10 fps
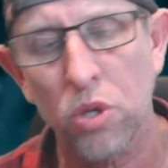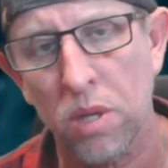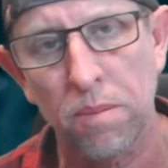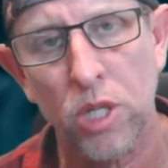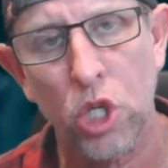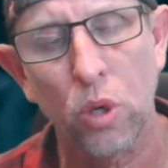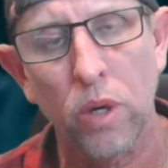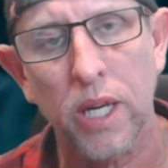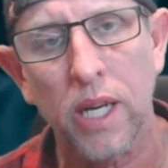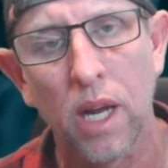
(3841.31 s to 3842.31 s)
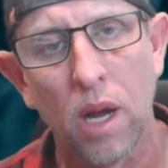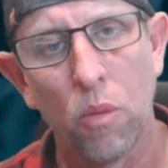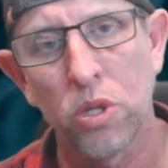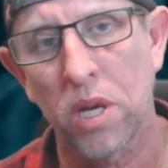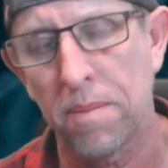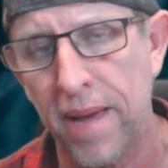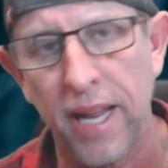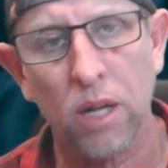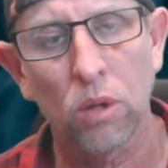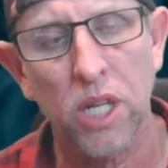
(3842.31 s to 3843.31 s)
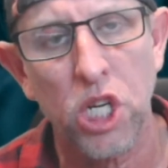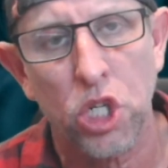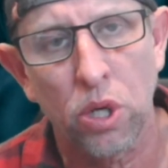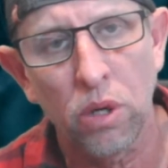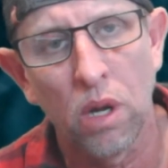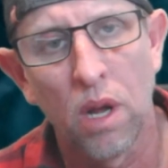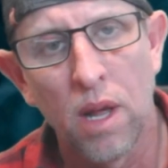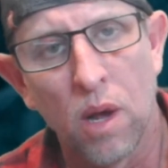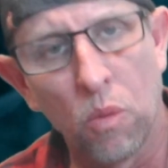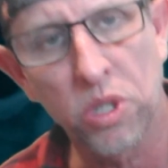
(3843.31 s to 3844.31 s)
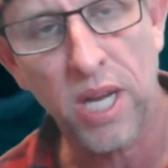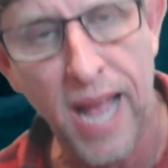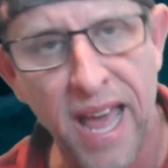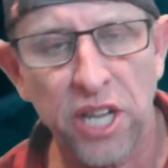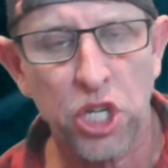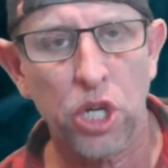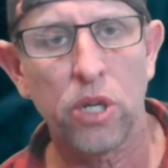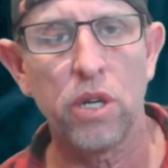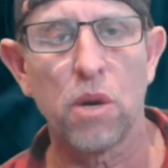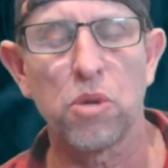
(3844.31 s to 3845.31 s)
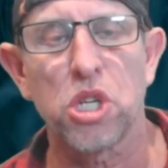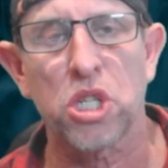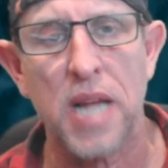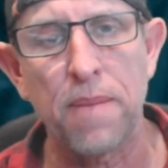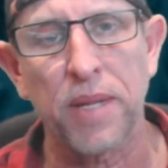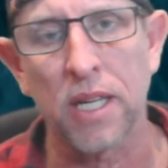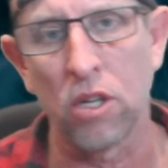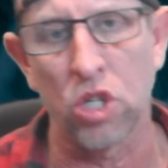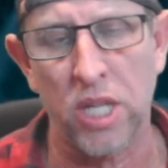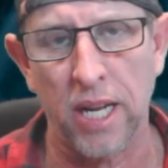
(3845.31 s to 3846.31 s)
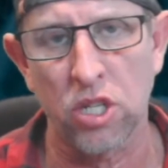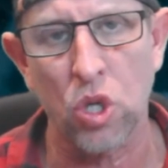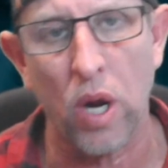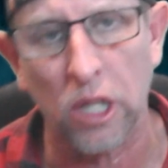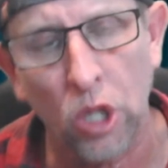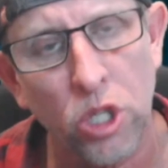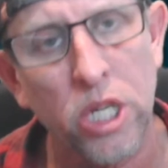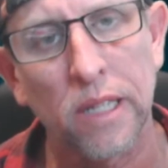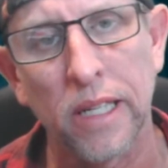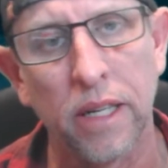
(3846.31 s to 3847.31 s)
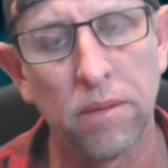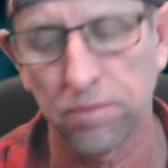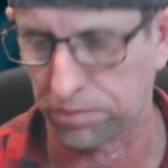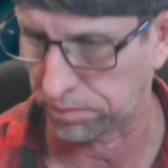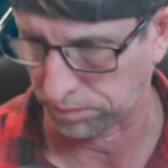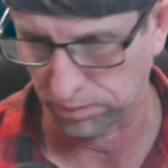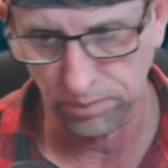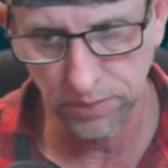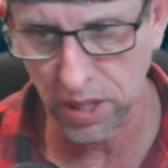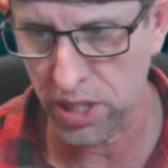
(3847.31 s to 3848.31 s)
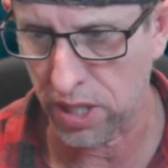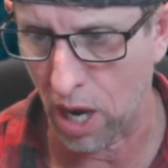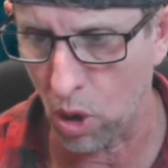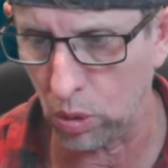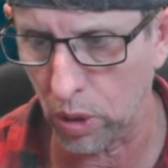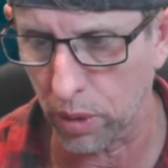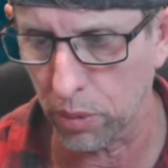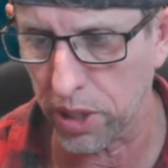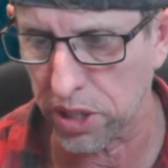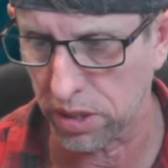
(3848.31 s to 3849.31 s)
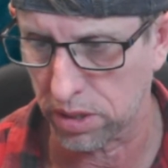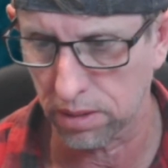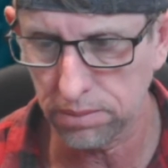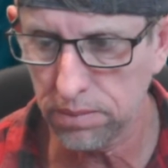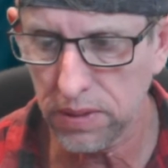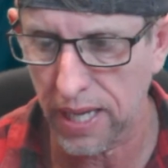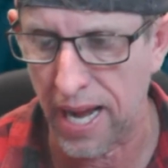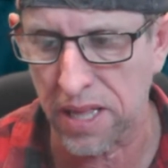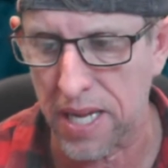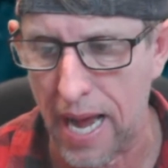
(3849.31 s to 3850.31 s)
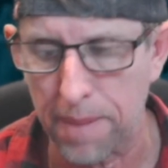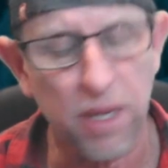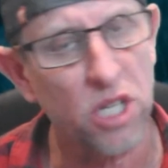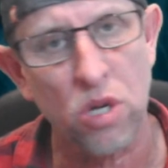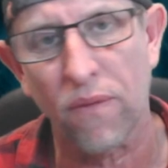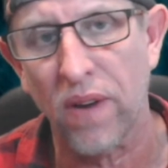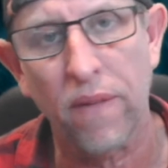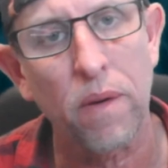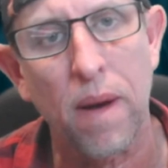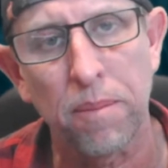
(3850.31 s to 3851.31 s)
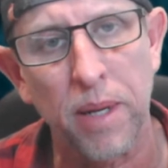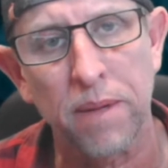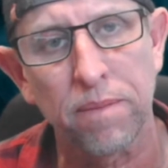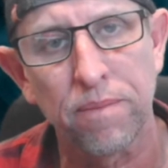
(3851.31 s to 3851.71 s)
Was it maturity? Was it a medical issue? Was it attitude? Was it something you said psychologically? There's a whole lot of reasons. And the army is not for everyone, mate.